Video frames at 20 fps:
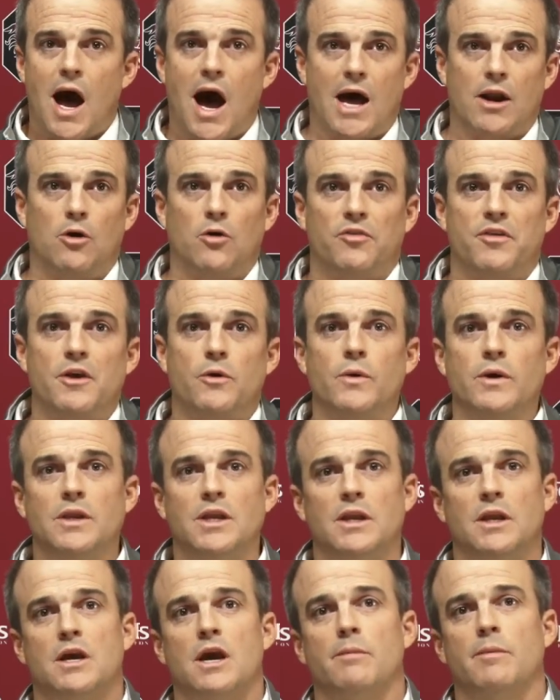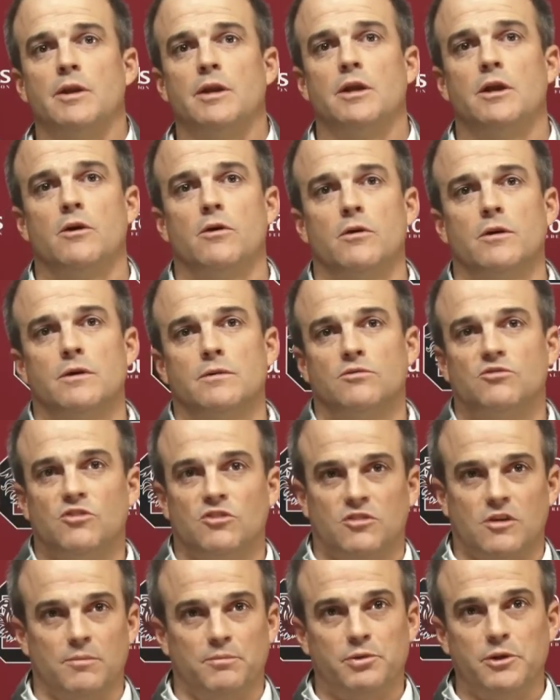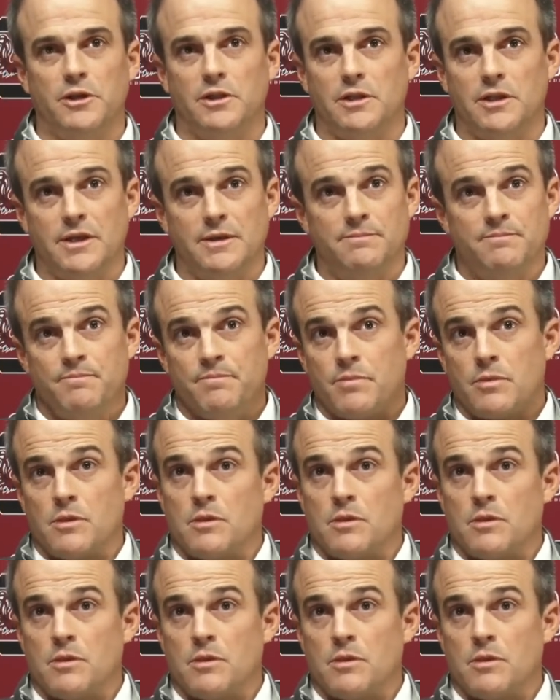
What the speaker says: I don't think we need to come in here and just completely